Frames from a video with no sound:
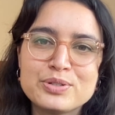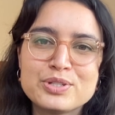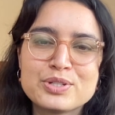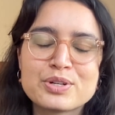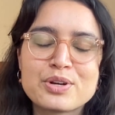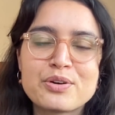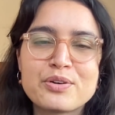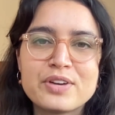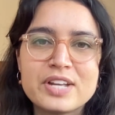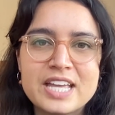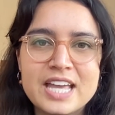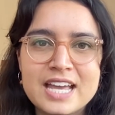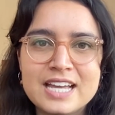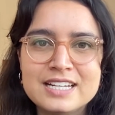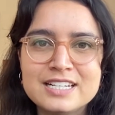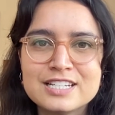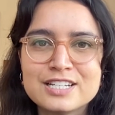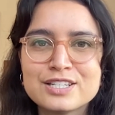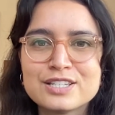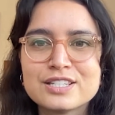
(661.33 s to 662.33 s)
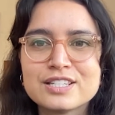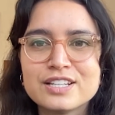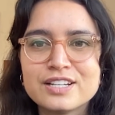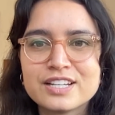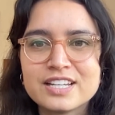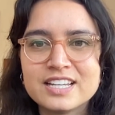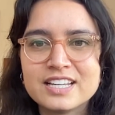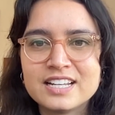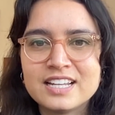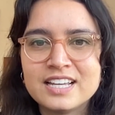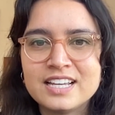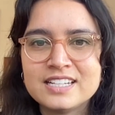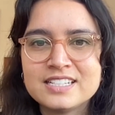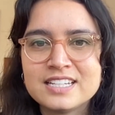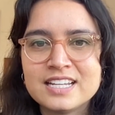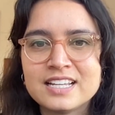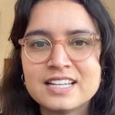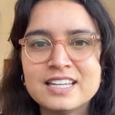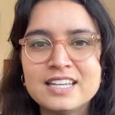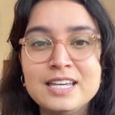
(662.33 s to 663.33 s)
to create,
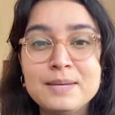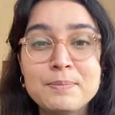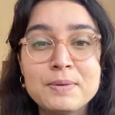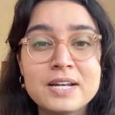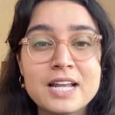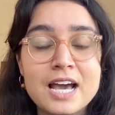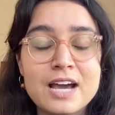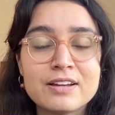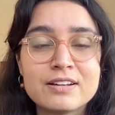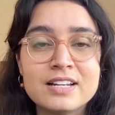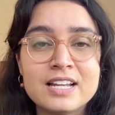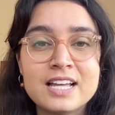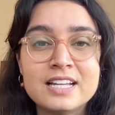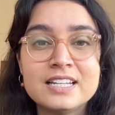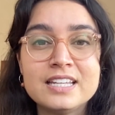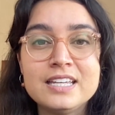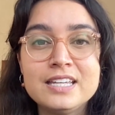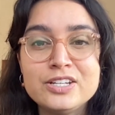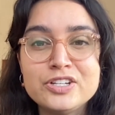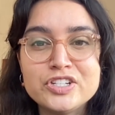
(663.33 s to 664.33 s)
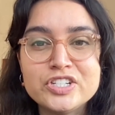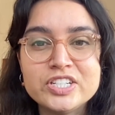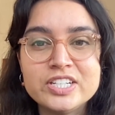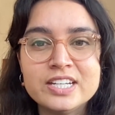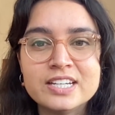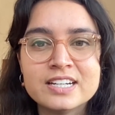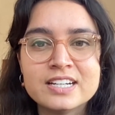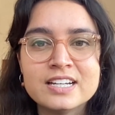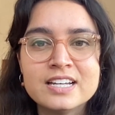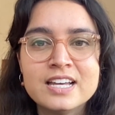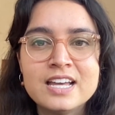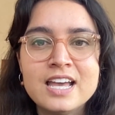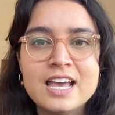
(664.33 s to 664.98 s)
circulate, and keep an outline each year,